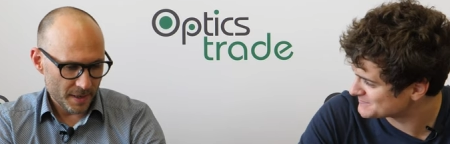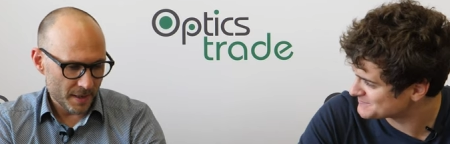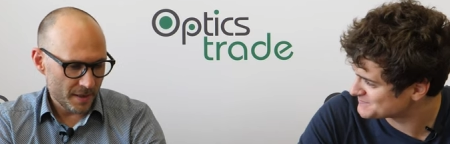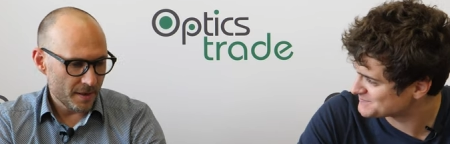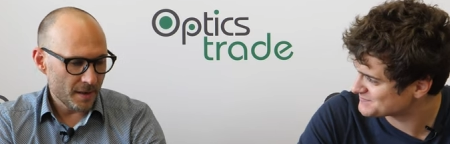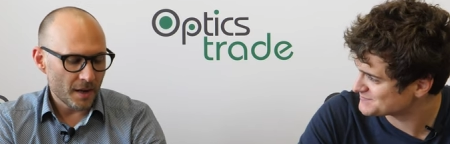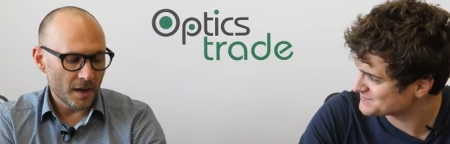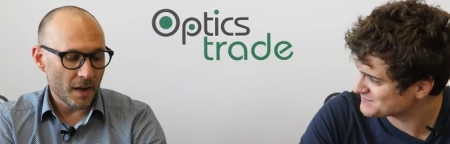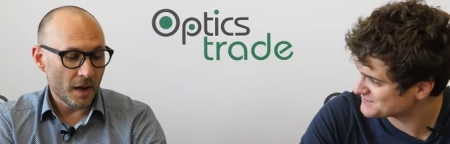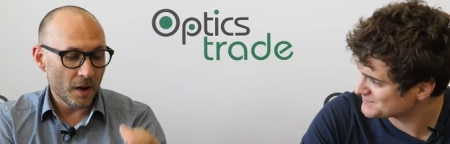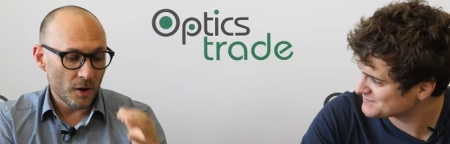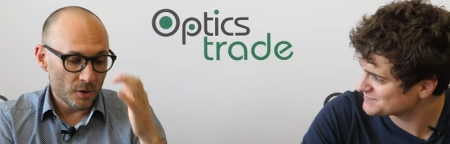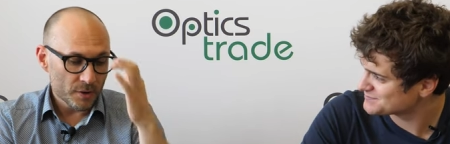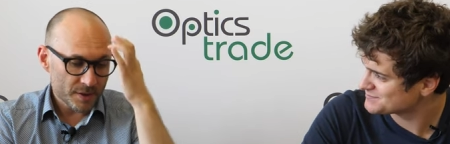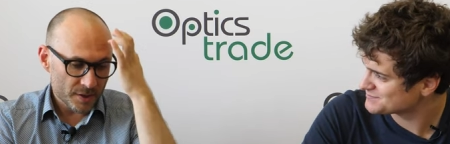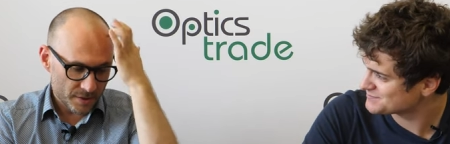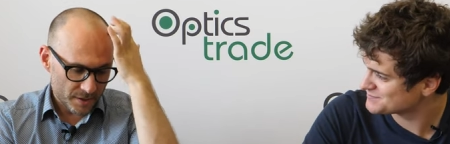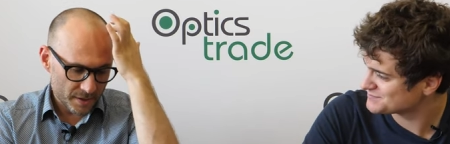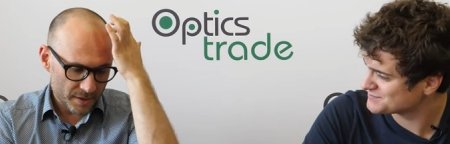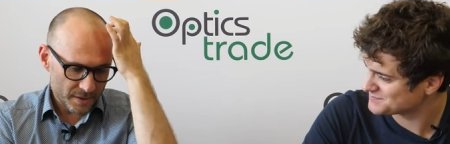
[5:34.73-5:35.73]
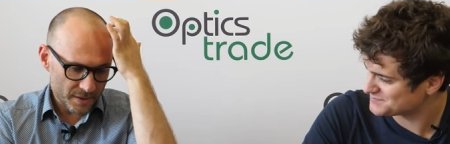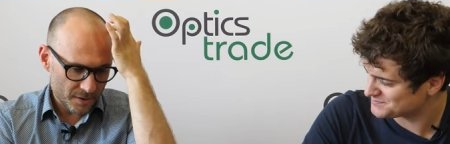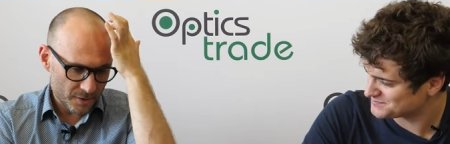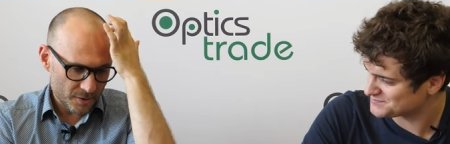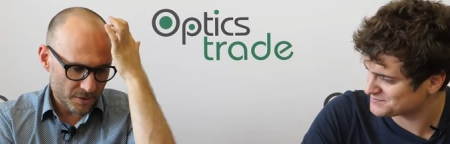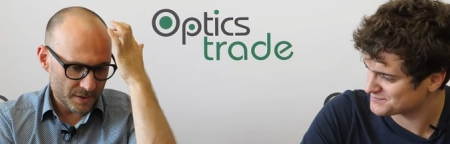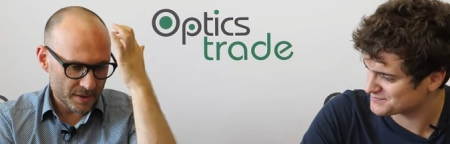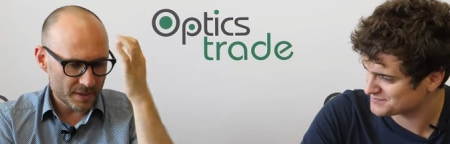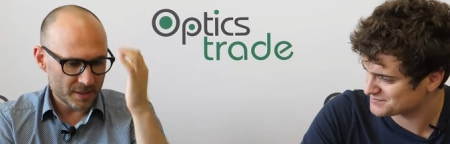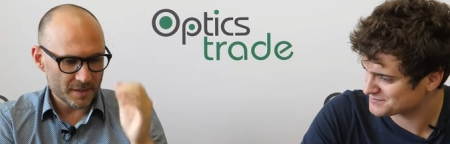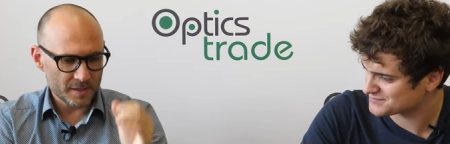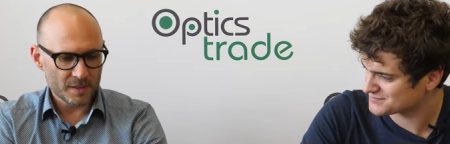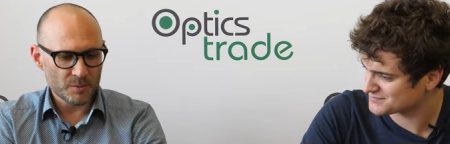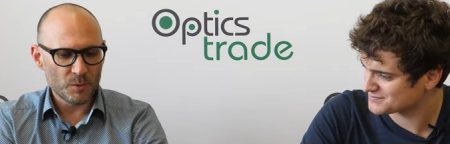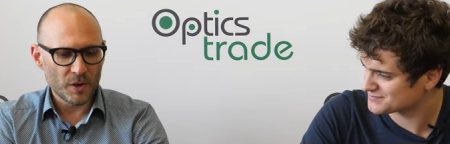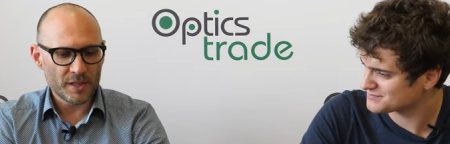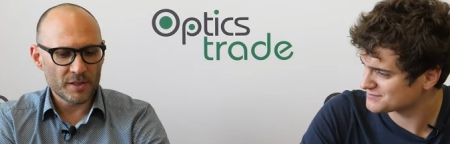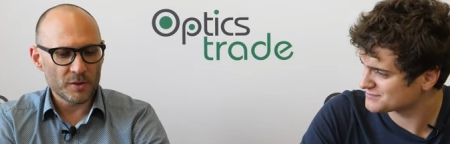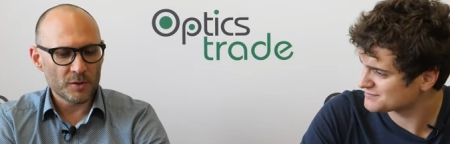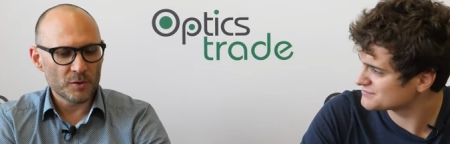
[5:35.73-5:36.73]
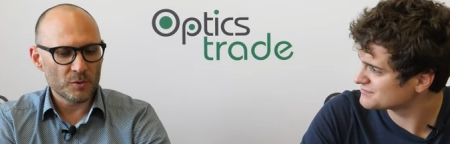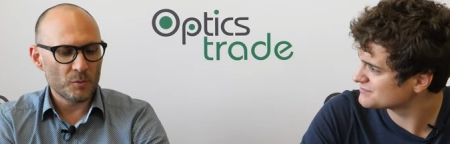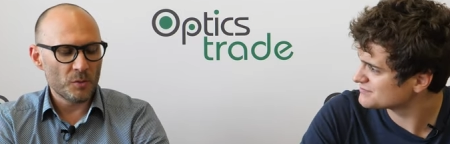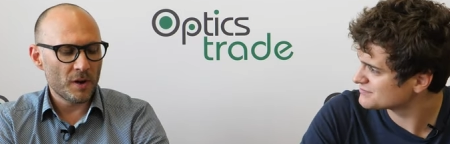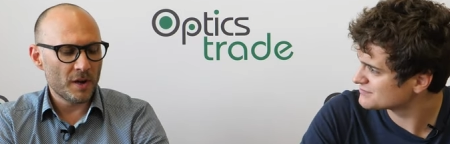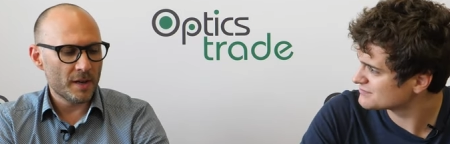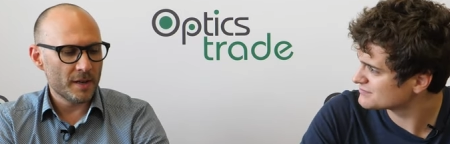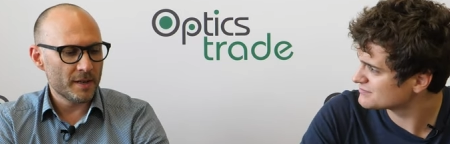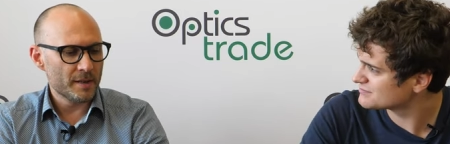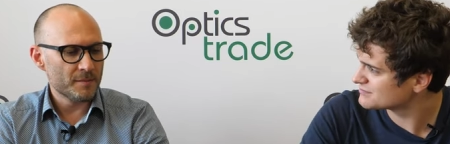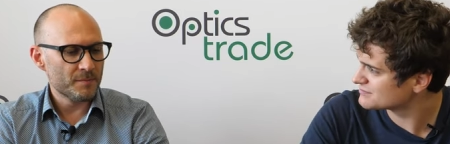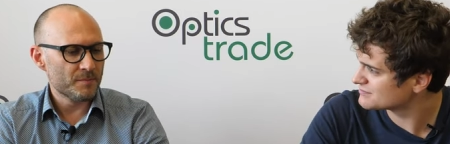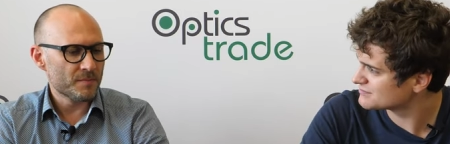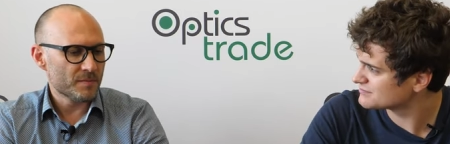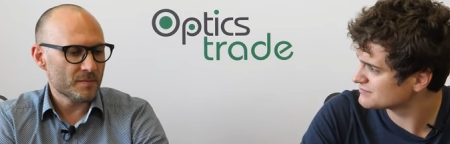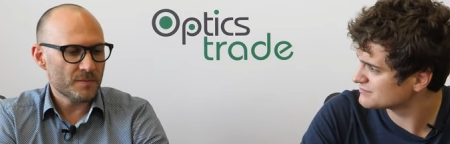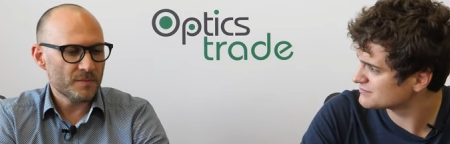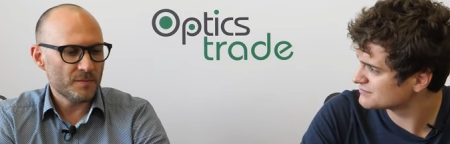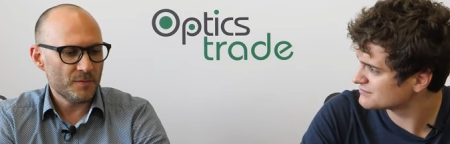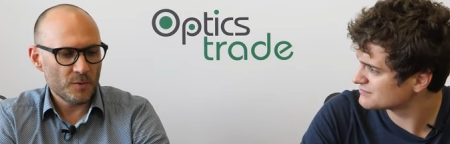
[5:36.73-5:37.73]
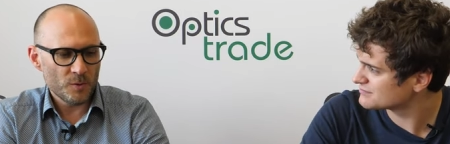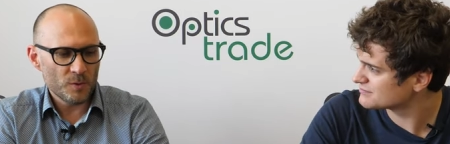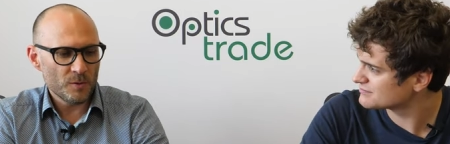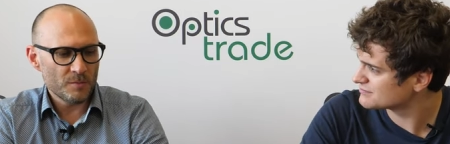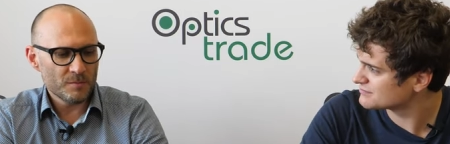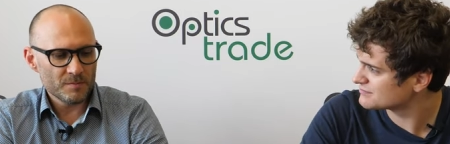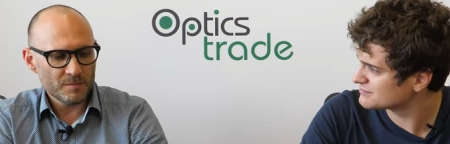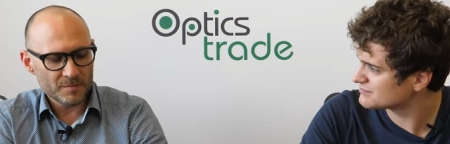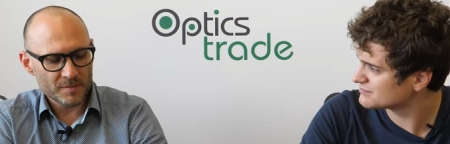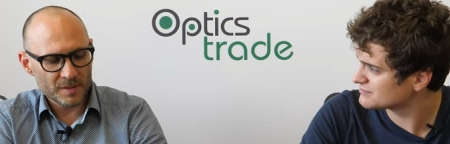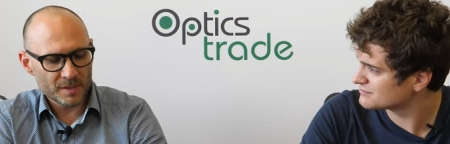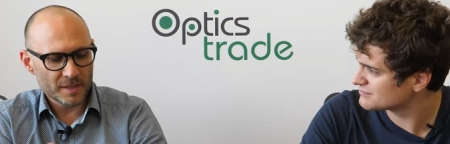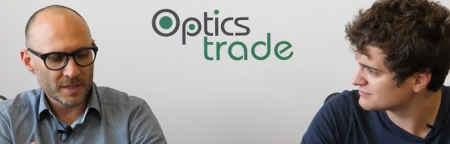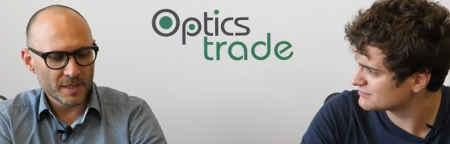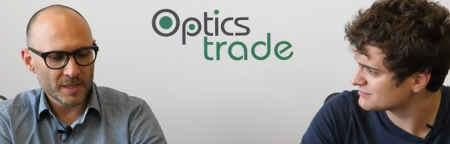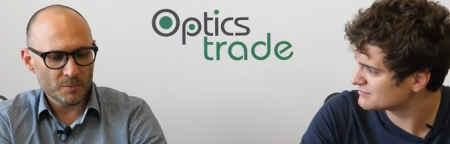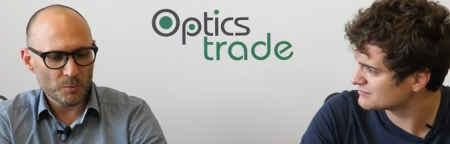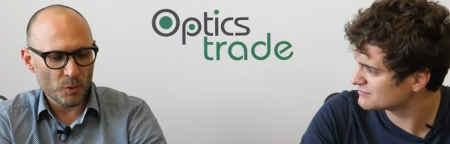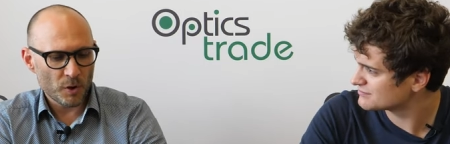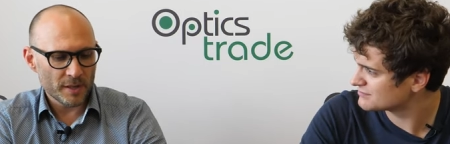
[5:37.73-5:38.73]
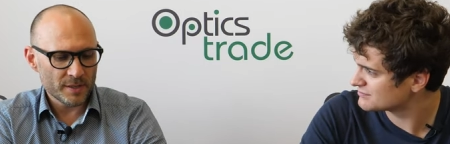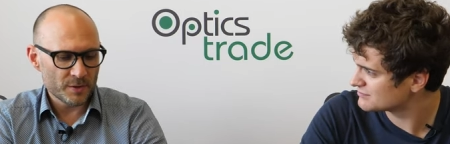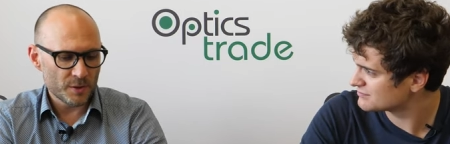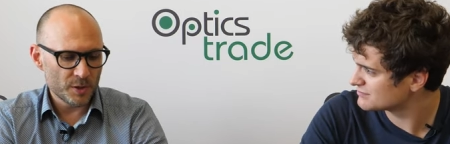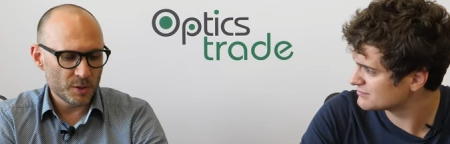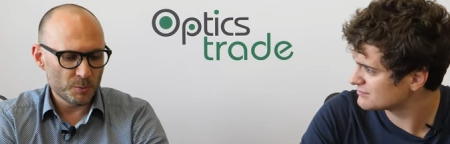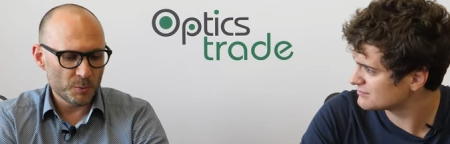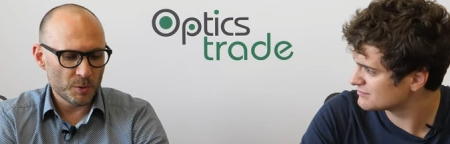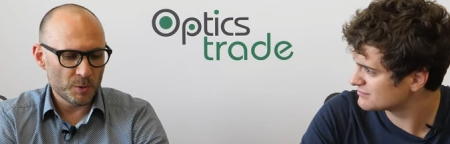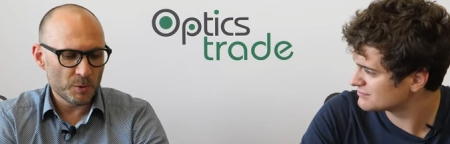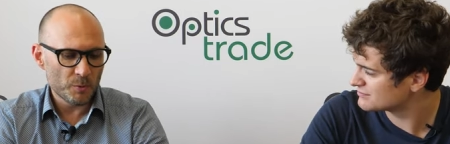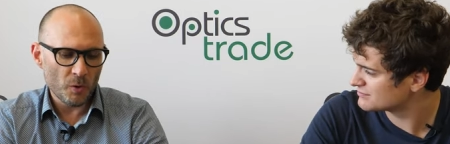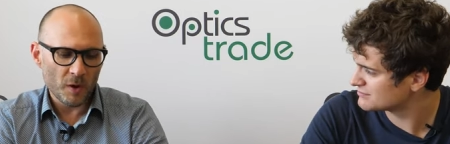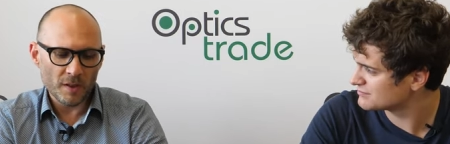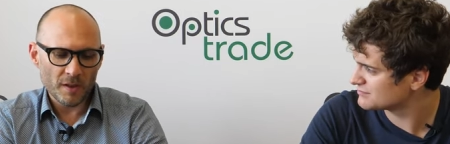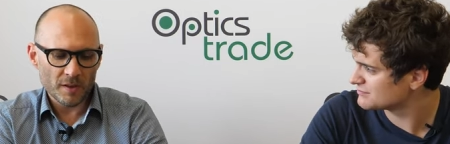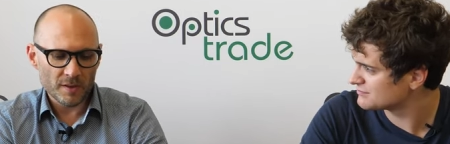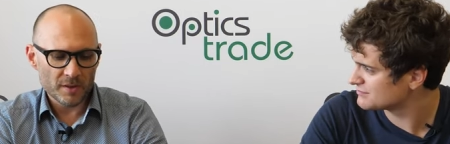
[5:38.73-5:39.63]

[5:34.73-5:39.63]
Speaker 1: Yeah, I also think so. It's it's better to buy for in this price range between one